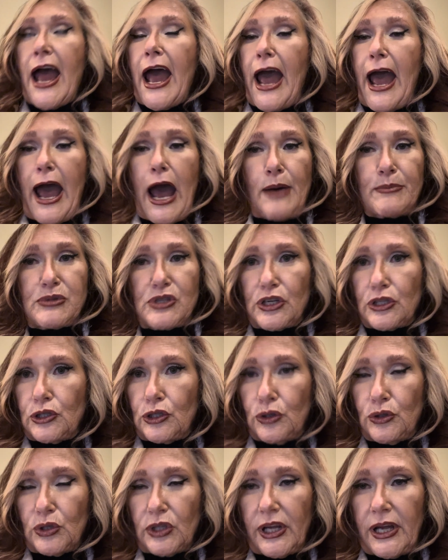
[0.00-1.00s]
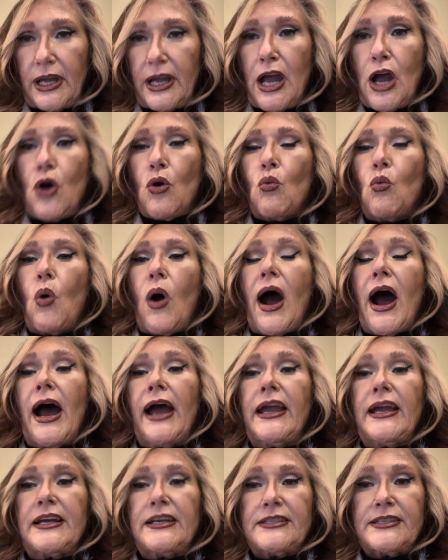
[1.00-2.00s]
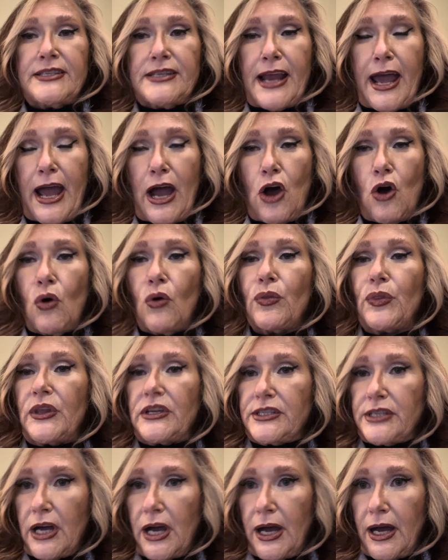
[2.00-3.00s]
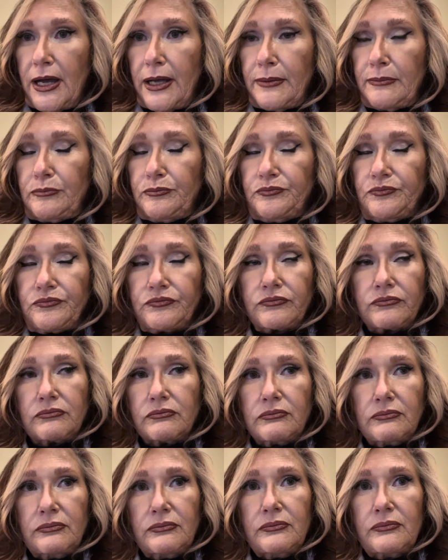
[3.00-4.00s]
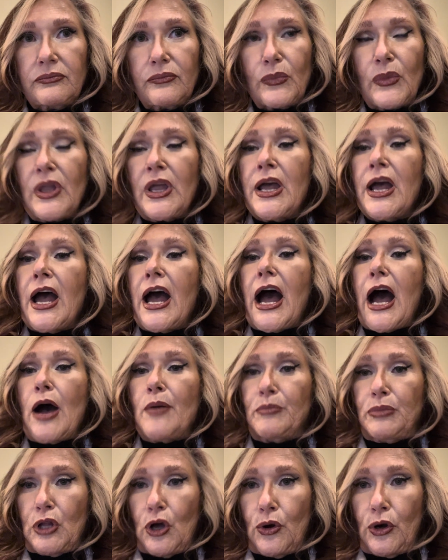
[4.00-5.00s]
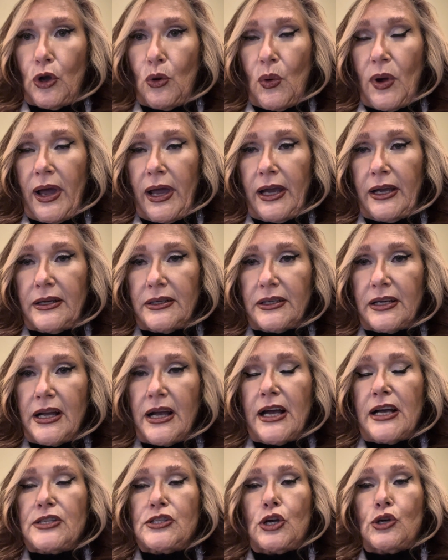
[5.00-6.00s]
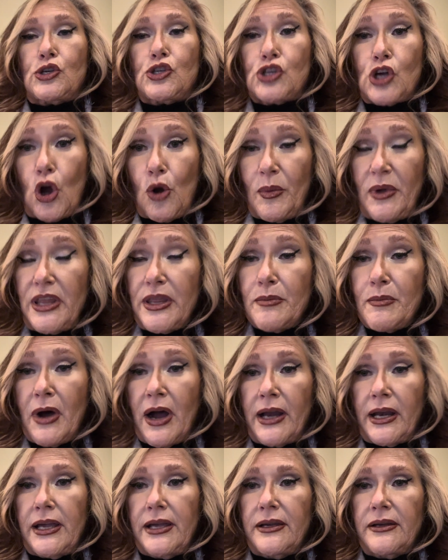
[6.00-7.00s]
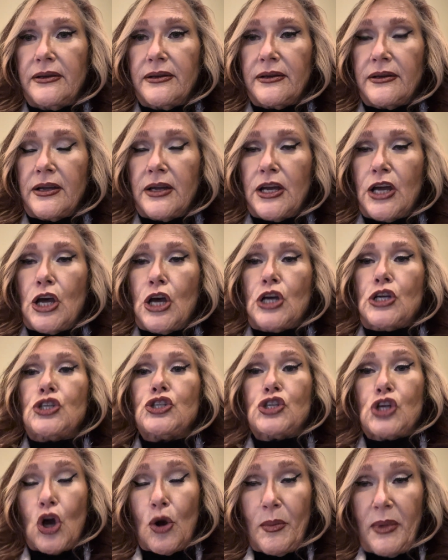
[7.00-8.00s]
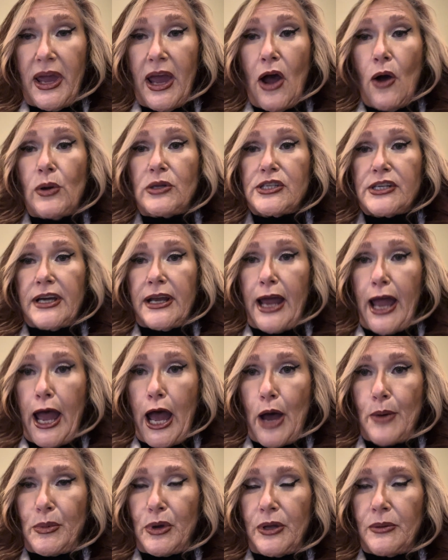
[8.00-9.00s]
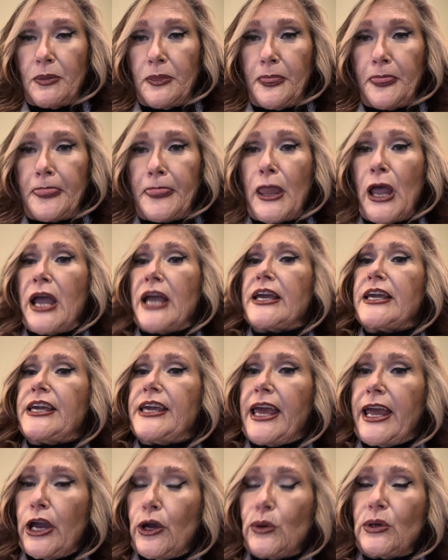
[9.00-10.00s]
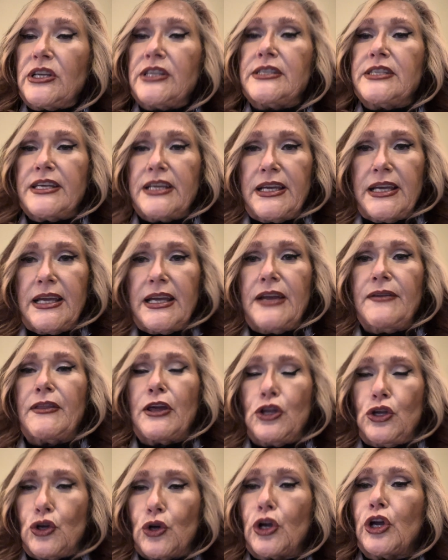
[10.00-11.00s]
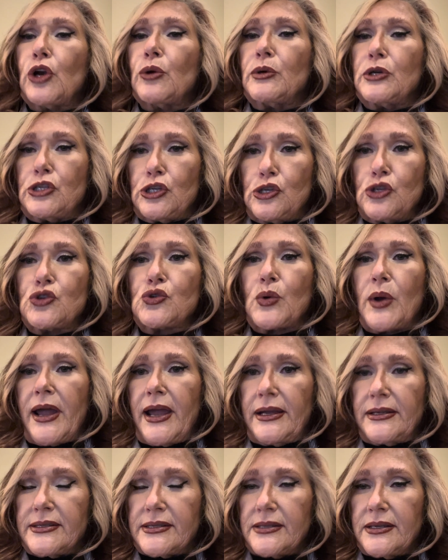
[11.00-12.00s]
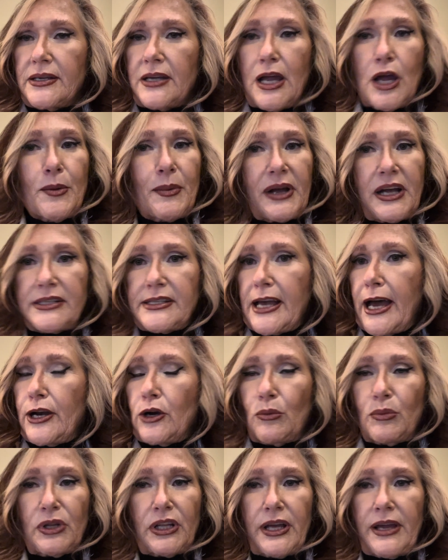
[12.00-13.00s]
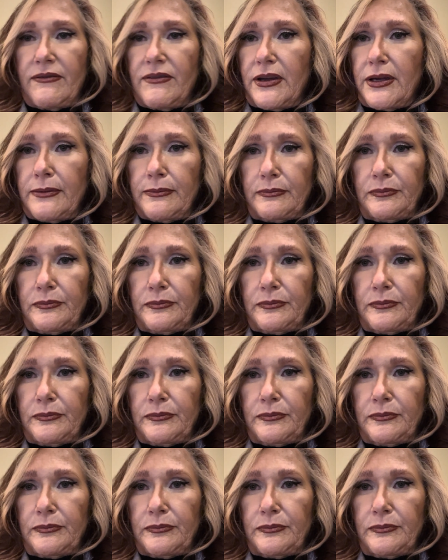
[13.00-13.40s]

Absolutely. Why is now the time? I'm blown away. So show me the money. Show me how it's going to happen. Guarantee that you're going to reduce rates, because I don't believe it.